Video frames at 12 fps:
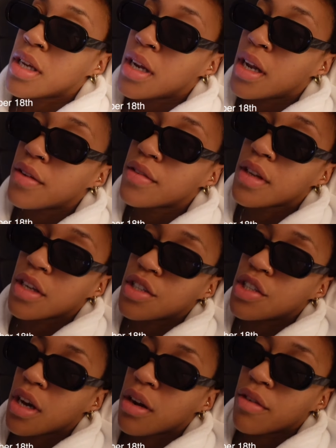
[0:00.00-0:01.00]
and I have to get
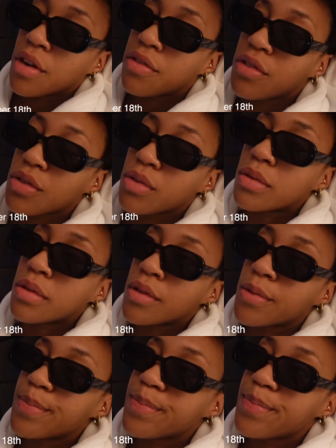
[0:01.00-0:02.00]
Gianna ready for school.